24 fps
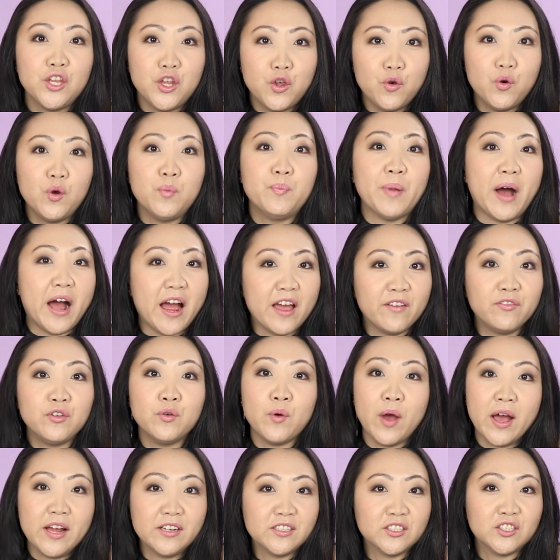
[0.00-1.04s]
you would buy if
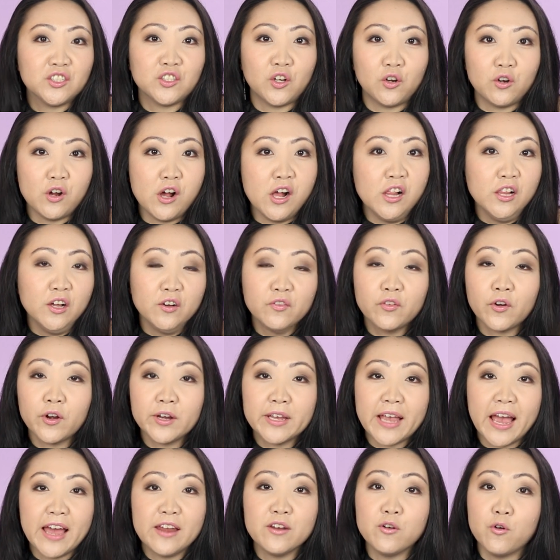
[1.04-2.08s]
you had to start all over
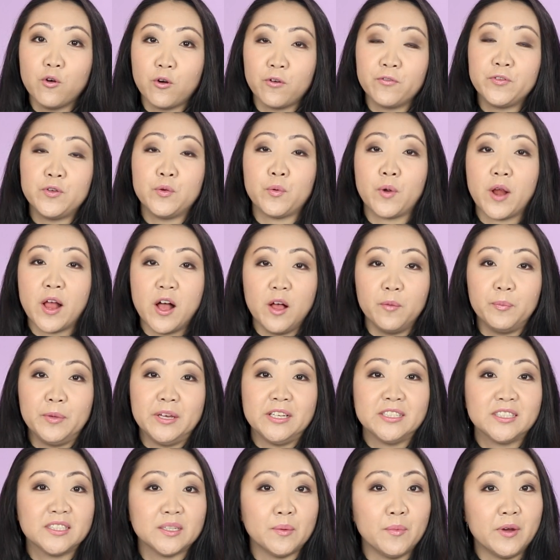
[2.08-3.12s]
again or if you were
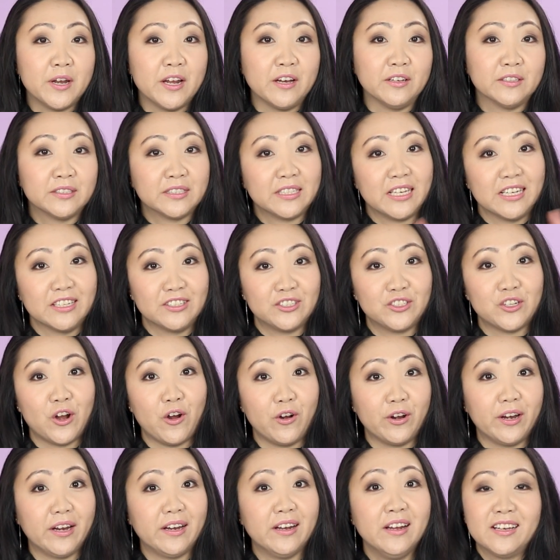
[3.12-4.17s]
helping someone else get
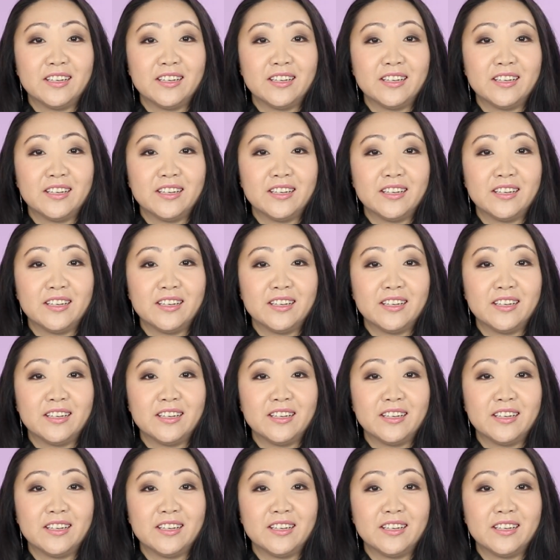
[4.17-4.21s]
started.